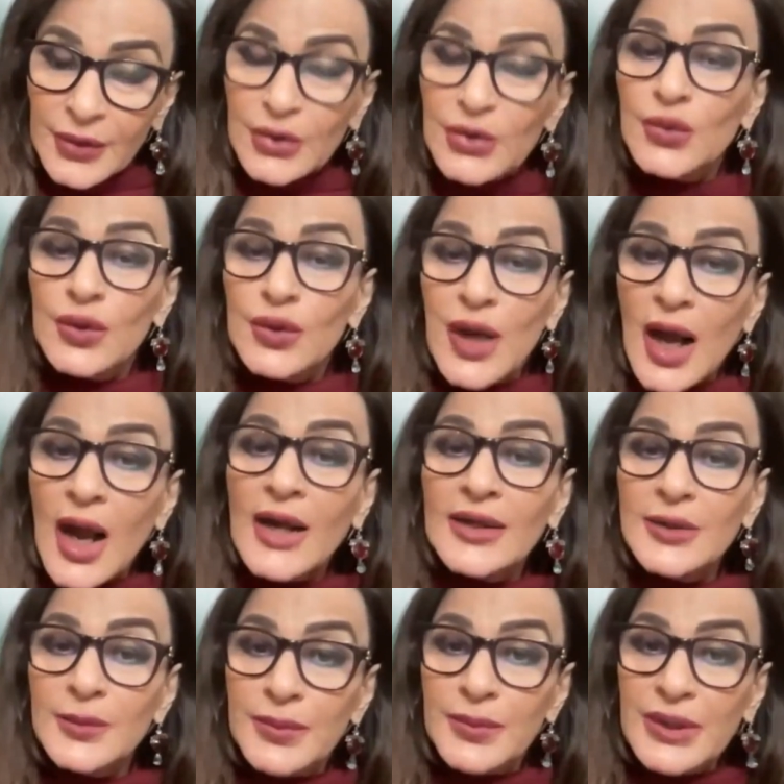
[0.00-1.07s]
You
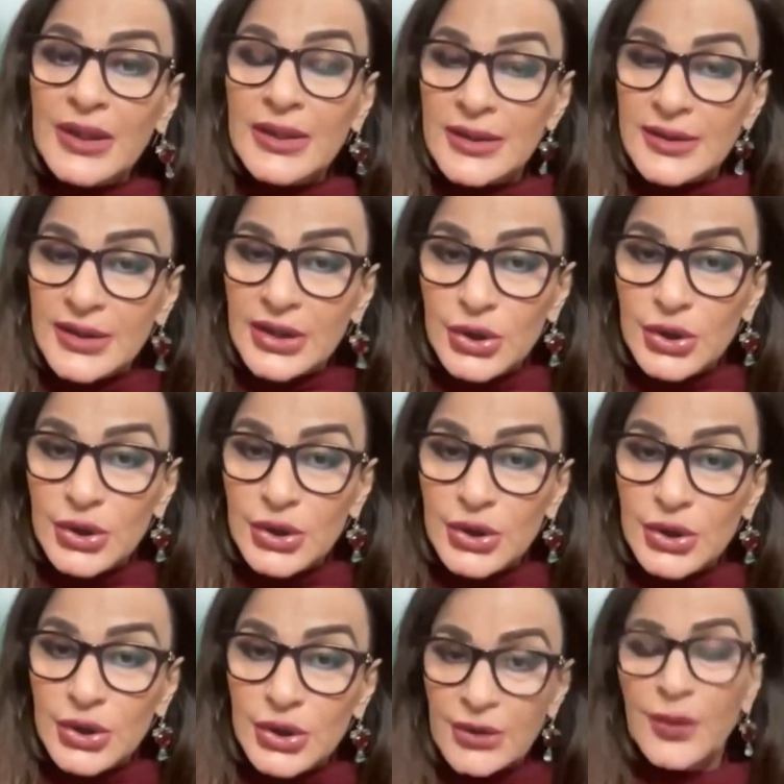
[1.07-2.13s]
can't be in a
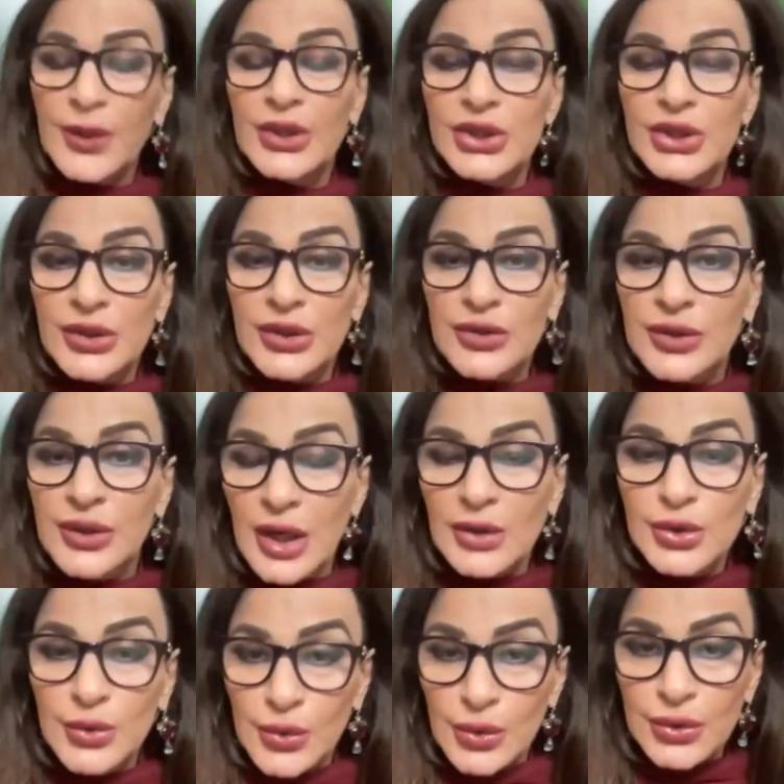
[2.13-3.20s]
situation where children
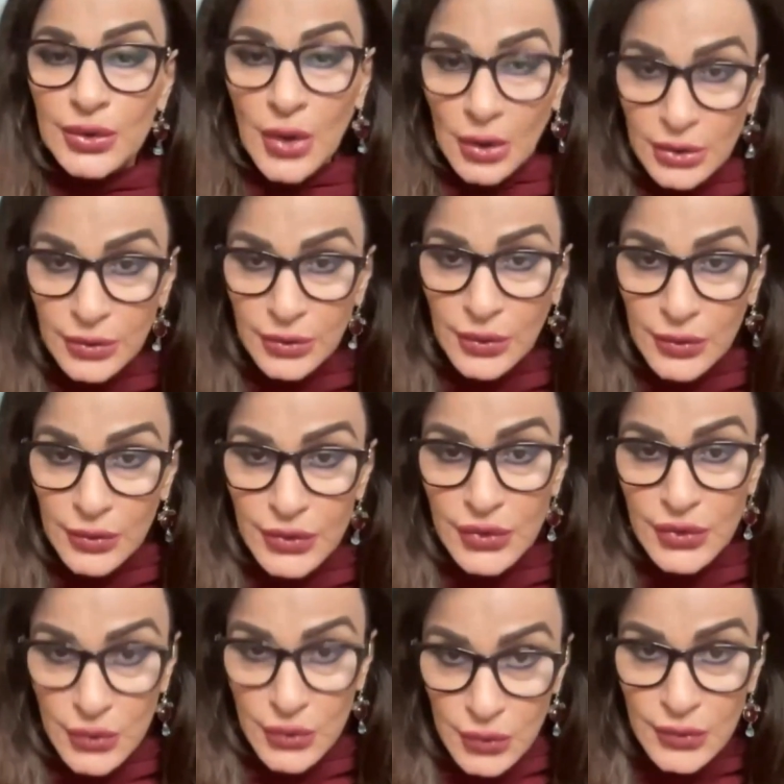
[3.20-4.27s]
are told not to go to
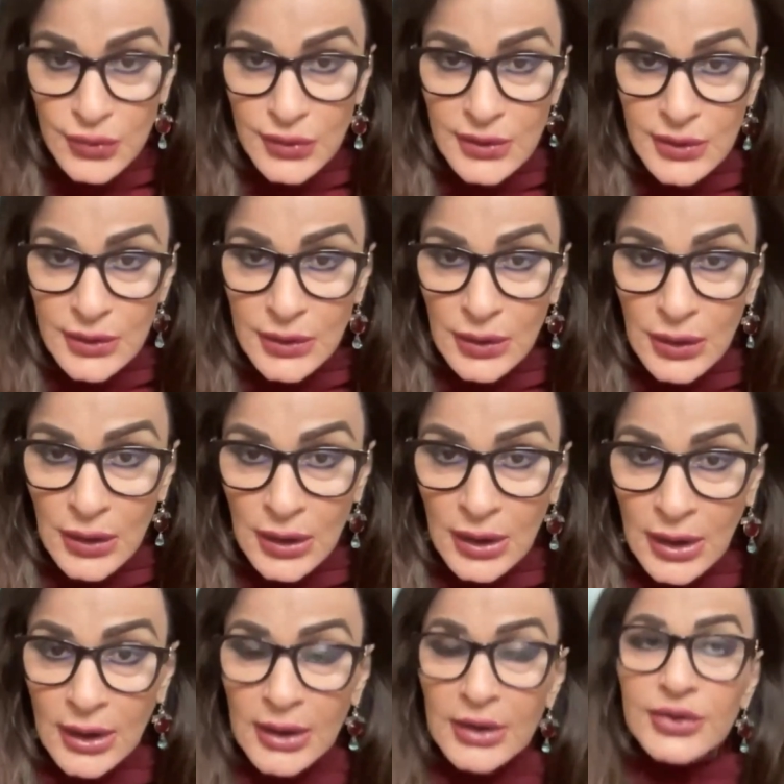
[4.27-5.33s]
schools.
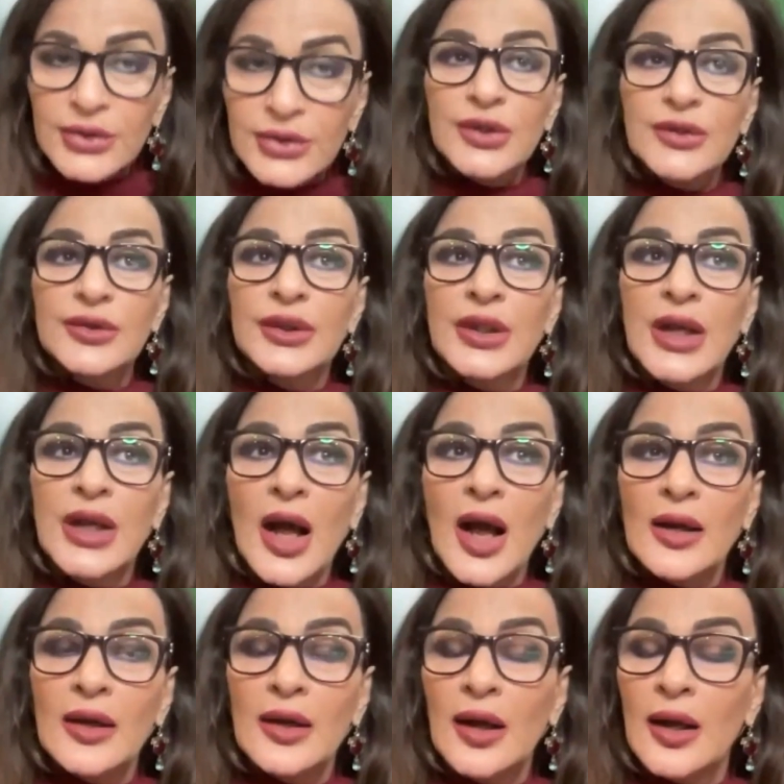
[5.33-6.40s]
Children
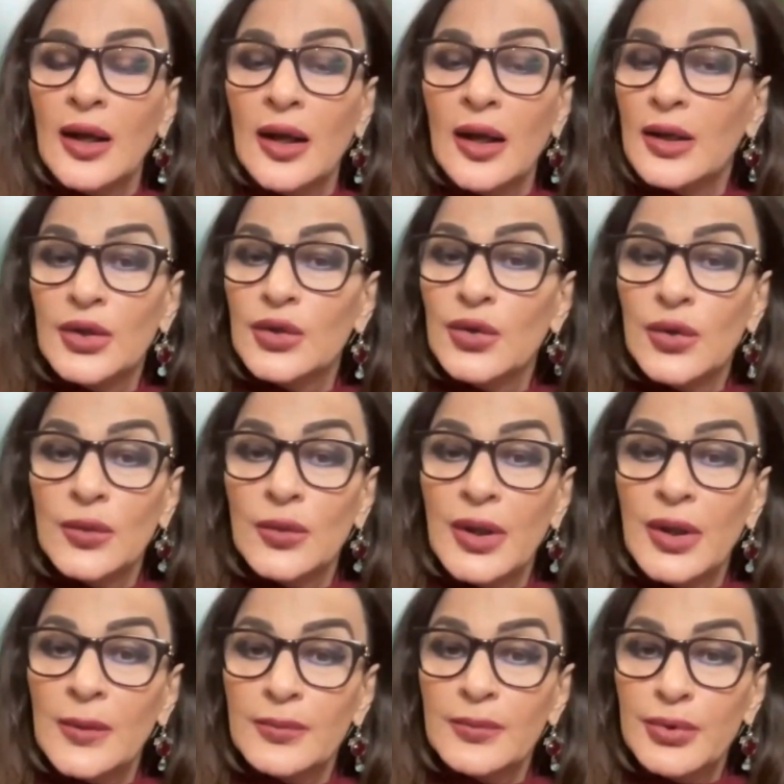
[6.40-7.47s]
are, you
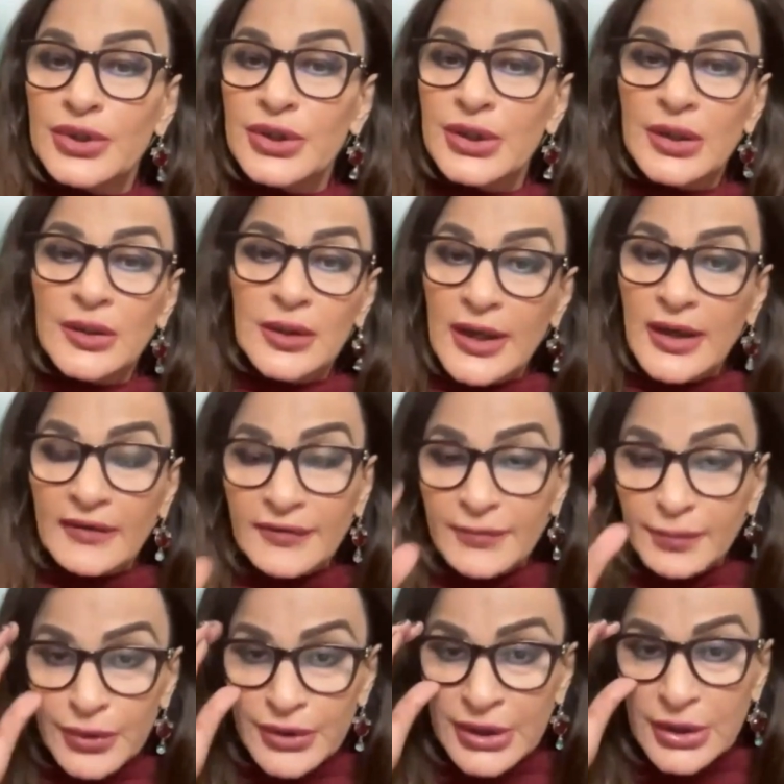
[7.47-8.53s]
know,
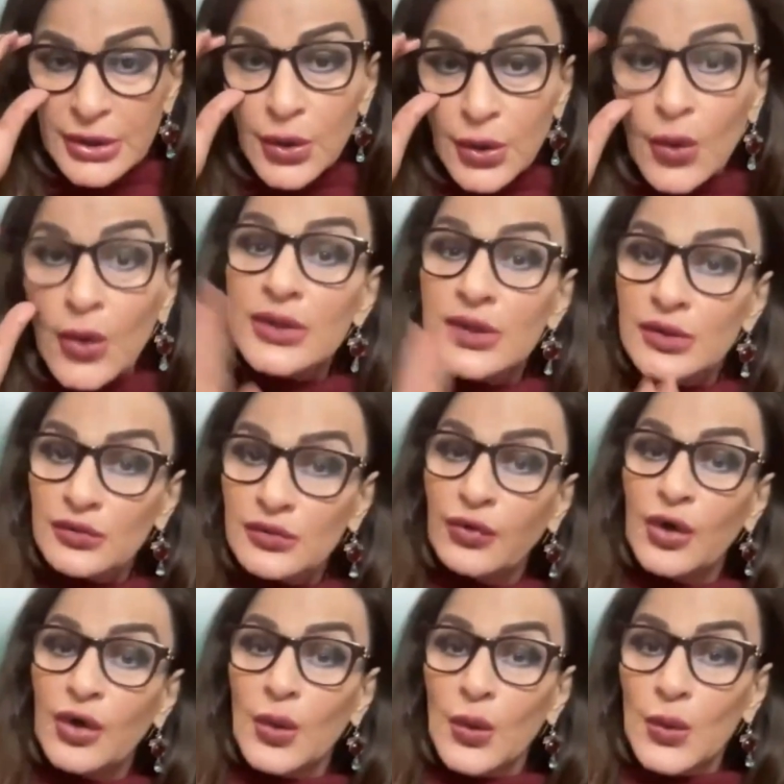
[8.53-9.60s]
put indoors
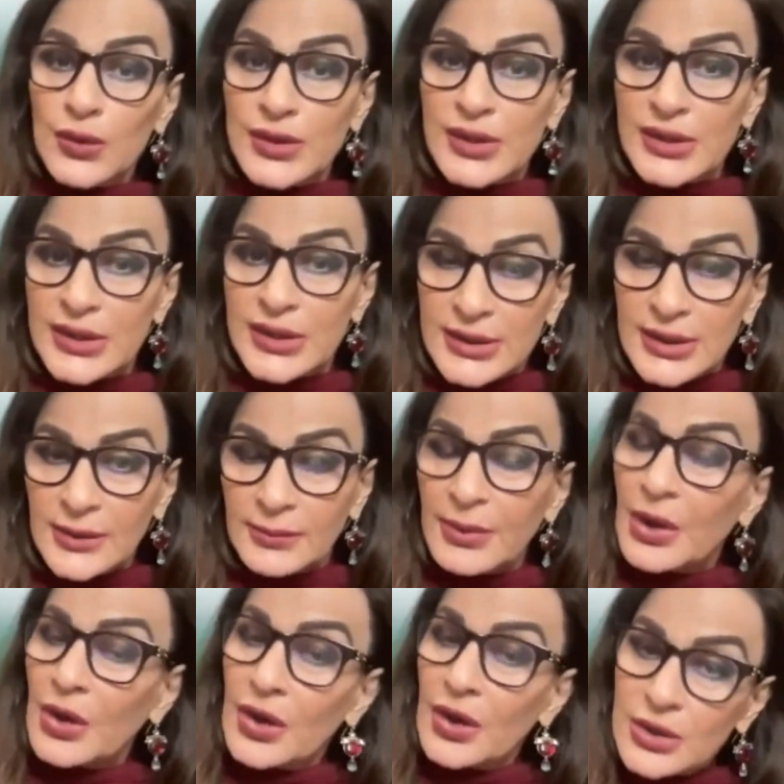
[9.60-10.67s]
for a whole season
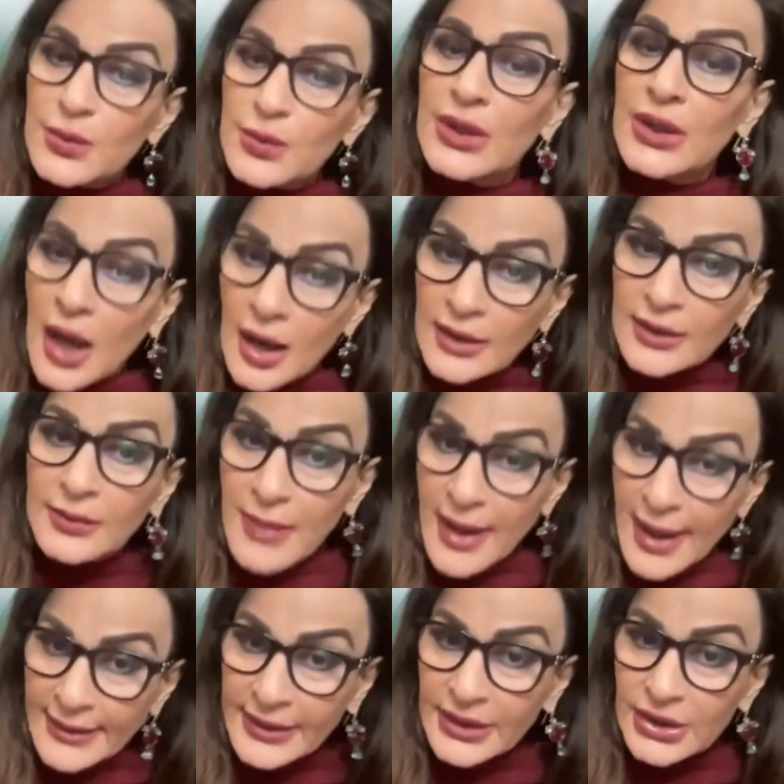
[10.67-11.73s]
because we can't
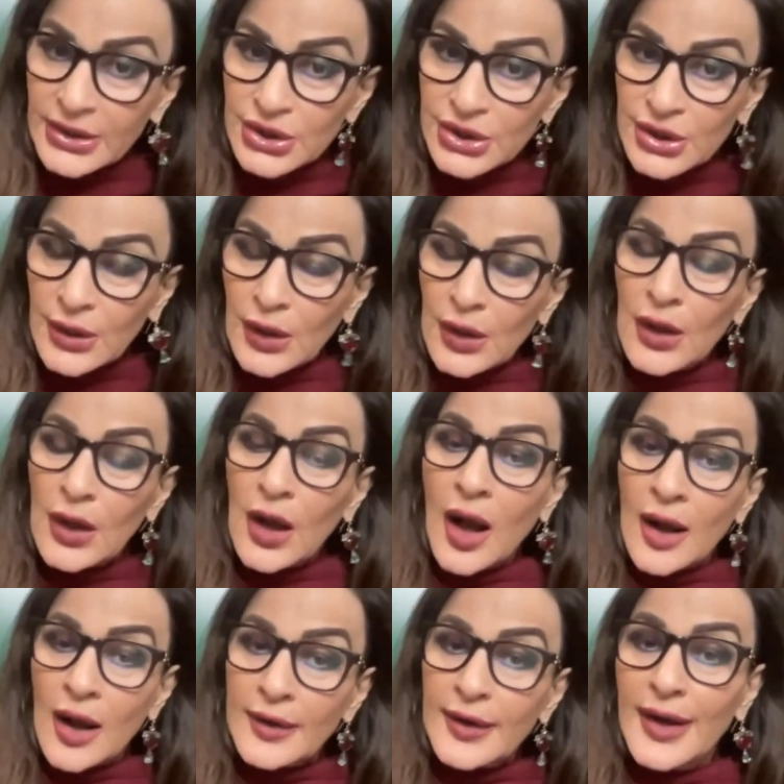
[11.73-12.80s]
manage
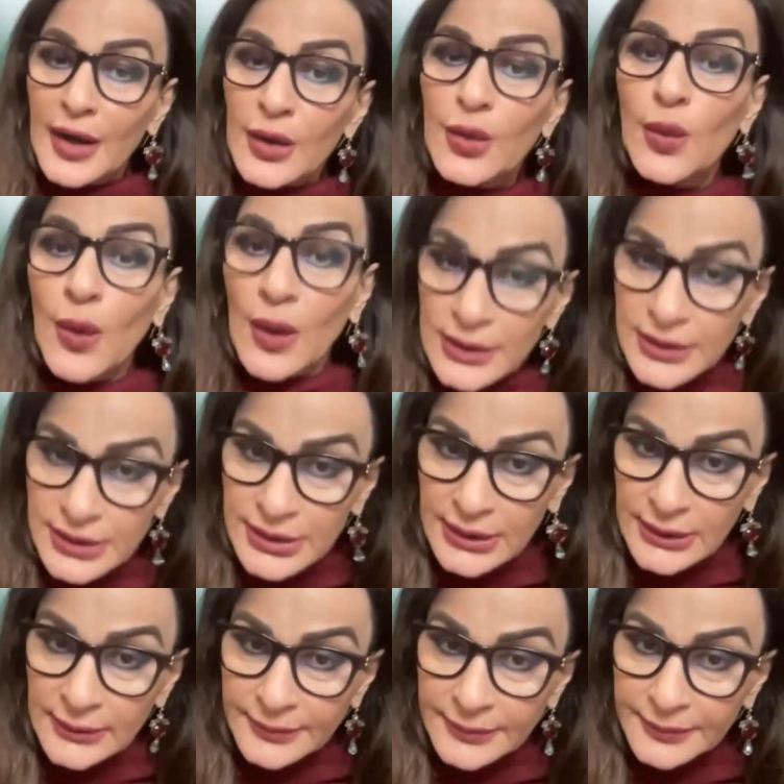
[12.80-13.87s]
our air
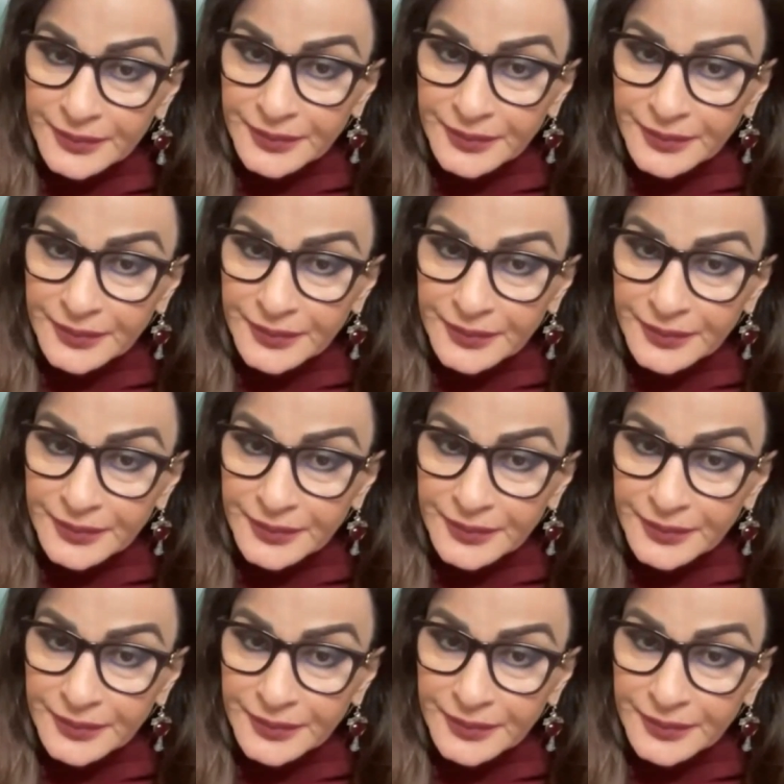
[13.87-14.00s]
quality.